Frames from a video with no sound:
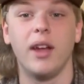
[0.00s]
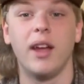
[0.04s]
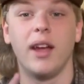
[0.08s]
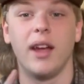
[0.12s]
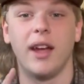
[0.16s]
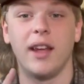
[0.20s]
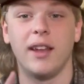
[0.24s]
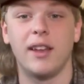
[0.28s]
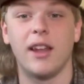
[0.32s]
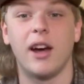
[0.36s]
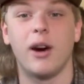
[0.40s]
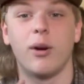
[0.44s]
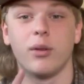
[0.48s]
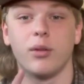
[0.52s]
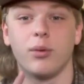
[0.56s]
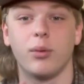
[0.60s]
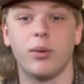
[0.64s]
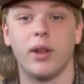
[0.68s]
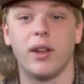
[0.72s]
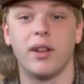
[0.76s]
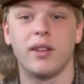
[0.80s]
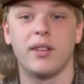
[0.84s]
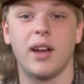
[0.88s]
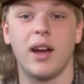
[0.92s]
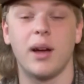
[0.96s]
And that was one
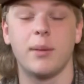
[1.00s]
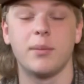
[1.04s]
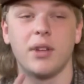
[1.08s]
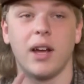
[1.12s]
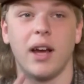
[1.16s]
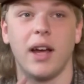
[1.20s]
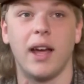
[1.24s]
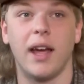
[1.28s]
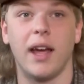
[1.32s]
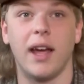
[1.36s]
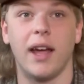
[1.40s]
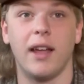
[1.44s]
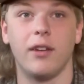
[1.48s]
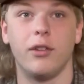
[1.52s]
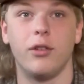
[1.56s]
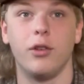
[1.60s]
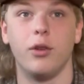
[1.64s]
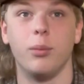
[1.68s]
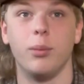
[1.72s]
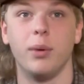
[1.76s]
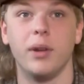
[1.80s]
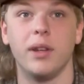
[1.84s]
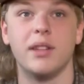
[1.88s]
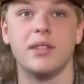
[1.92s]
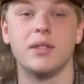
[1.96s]
of the times I had to
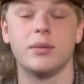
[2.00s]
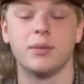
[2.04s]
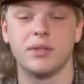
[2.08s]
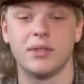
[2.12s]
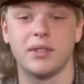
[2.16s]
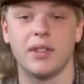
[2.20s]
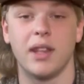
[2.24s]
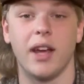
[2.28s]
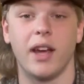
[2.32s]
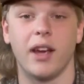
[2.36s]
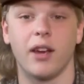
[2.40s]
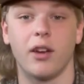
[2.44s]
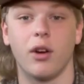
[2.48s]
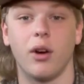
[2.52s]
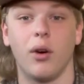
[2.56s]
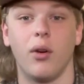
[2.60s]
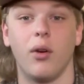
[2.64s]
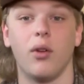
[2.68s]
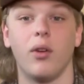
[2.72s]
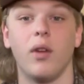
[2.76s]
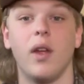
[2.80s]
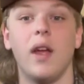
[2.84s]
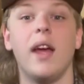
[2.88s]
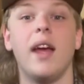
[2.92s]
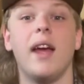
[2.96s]
because it was that
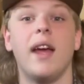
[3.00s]
cold.